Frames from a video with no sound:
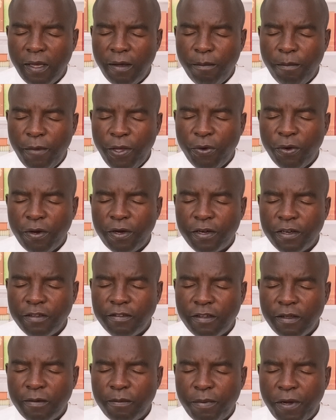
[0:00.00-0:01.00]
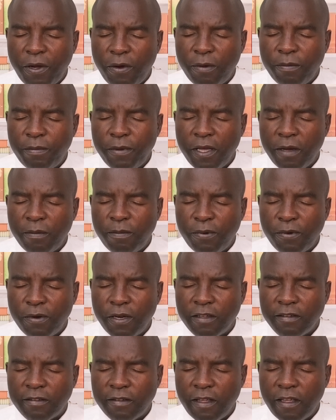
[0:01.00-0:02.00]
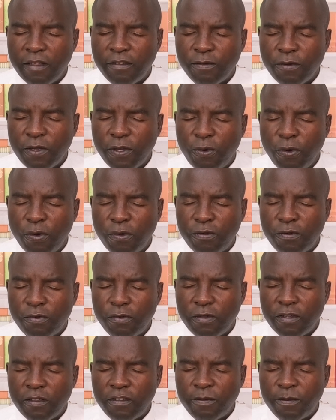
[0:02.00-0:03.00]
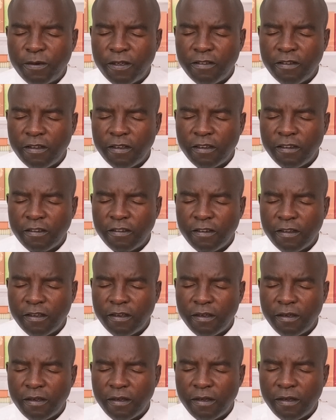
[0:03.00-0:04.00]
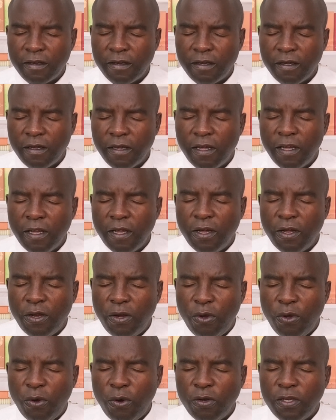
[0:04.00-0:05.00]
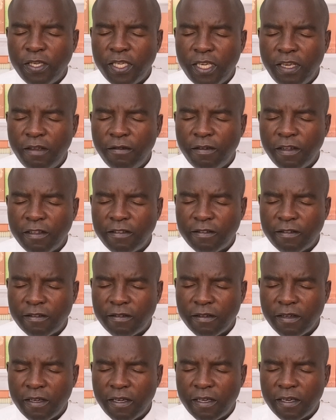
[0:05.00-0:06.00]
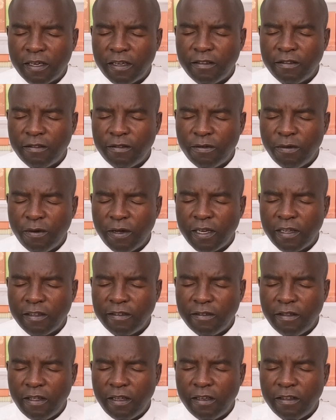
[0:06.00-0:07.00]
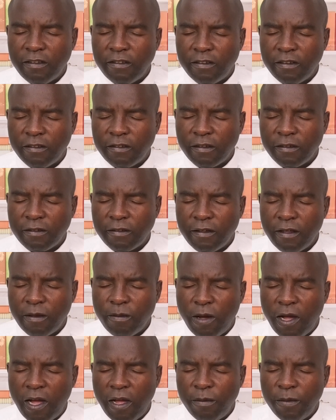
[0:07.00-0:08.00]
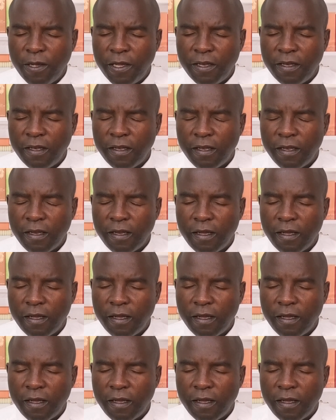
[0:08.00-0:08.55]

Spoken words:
May your grace and power be upon us as we go through this presentation. Lord, give us grace to understand in Jesus' name. Amen.